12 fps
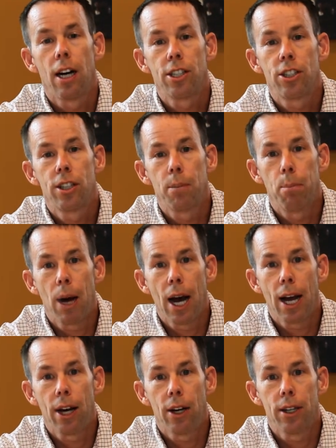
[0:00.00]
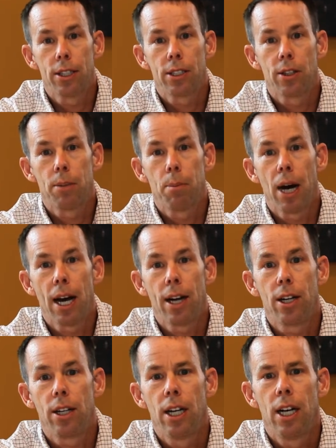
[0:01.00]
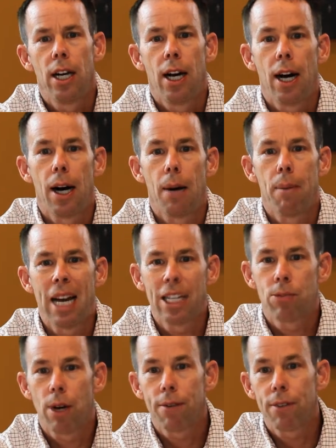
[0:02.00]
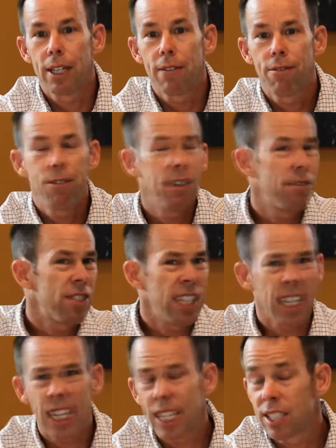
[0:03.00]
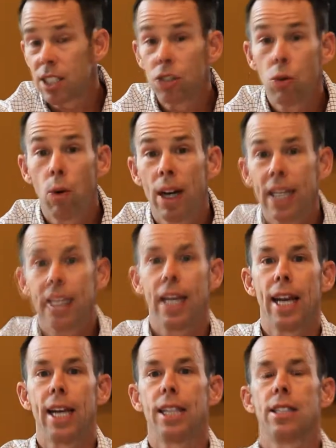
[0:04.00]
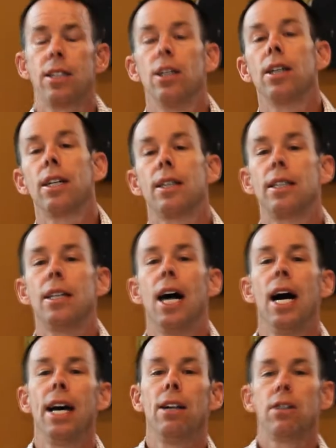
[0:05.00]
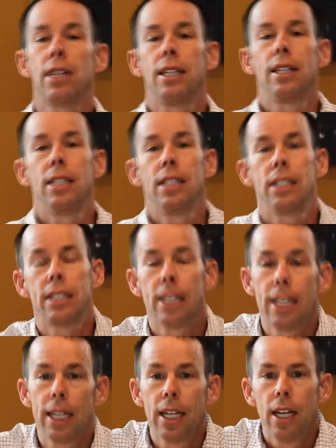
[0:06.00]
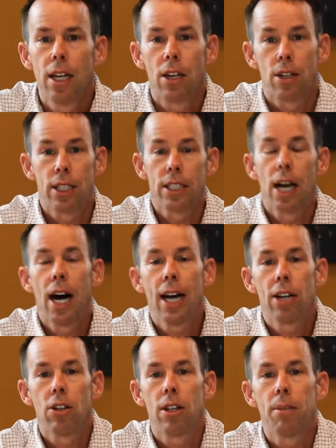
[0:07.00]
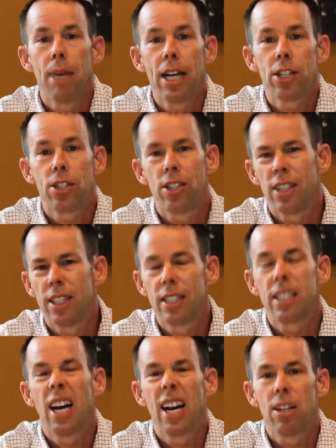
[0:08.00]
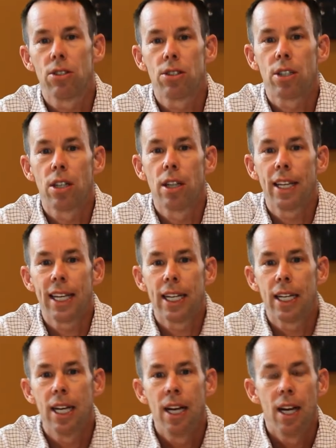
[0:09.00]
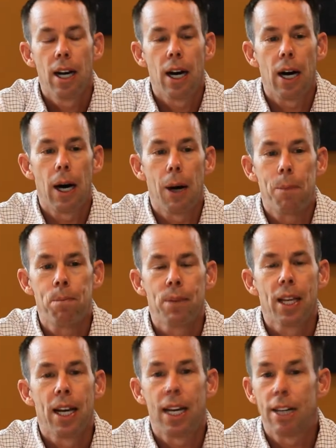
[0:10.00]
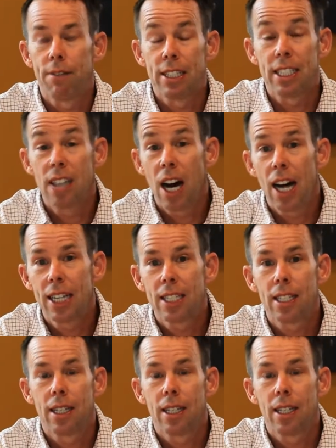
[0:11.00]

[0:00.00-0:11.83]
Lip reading: to the buyer, and so the buyer has roughly 15 to 20 days to look at the title contingency or the title and make sure that the title's clean. And if it's not,